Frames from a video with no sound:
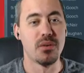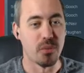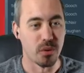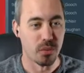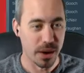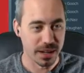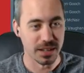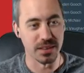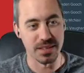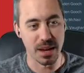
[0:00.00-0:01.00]
were running
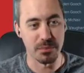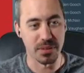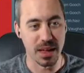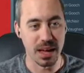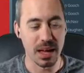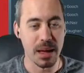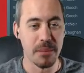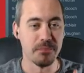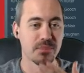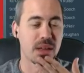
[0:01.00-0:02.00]
into the same thing.
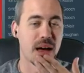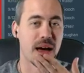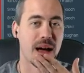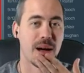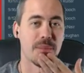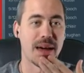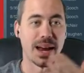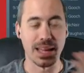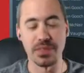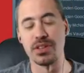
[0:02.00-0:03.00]
Um, and I
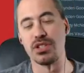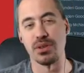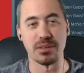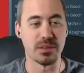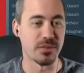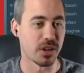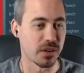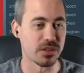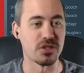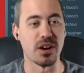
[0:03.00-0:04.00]
get that you have to vary
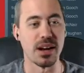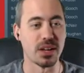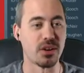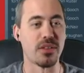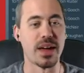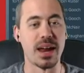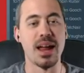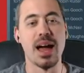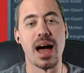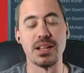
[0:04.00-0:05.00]
the training and all that.
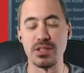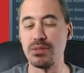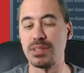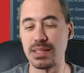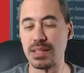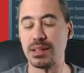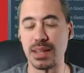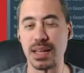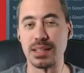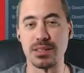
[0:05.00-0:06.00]
I do still
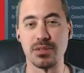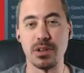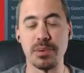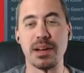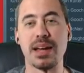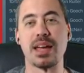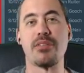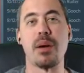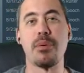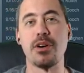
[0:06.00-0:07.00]
think it's a little bit like if
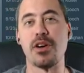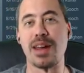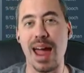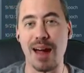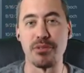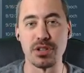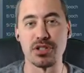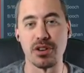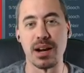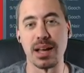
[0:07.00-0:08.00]
I put it on average
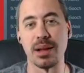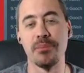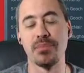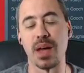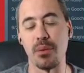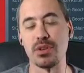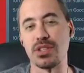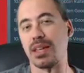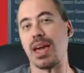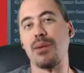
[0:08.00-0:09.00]
training, I wish
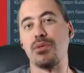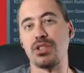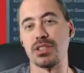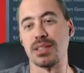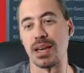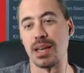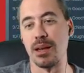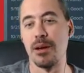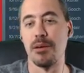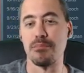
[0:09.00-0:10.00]
the game would just like
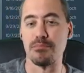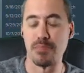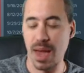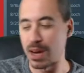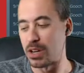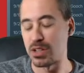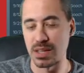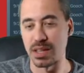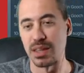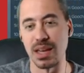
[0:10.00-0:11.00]
manage
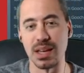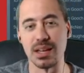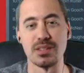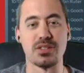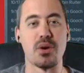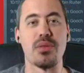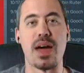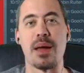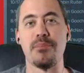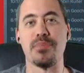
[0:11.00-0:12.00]
the thing so
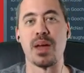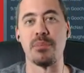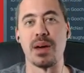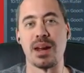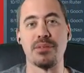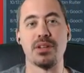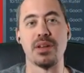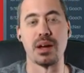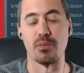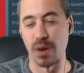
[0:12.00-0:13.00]
that I'm not having to
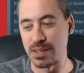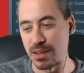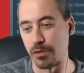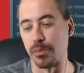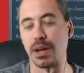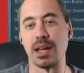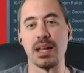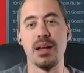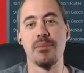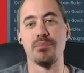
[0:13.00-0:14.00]
like rest everybody
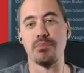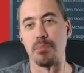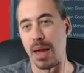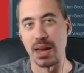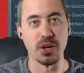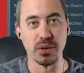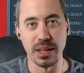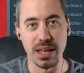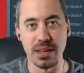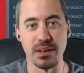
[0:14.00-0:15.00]

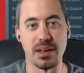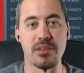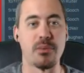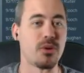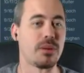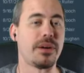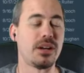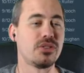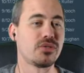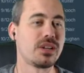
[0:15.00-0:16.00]
manually if I'm worried about
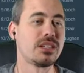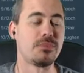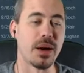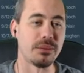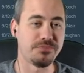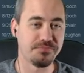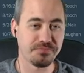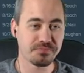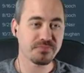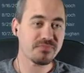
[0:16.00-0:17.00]
injuries, but
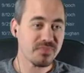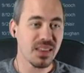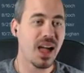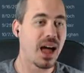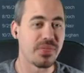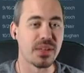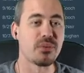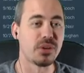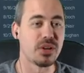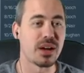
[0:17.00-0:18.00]
I think
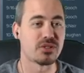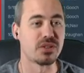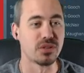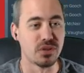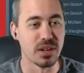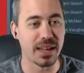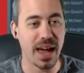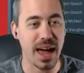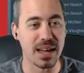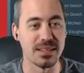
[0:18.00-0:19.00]
when you actually look
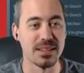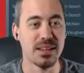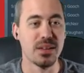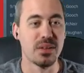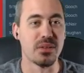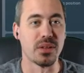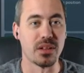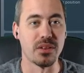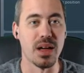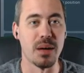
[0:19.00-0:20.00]
at the
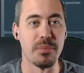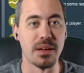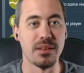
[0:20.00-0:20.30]
club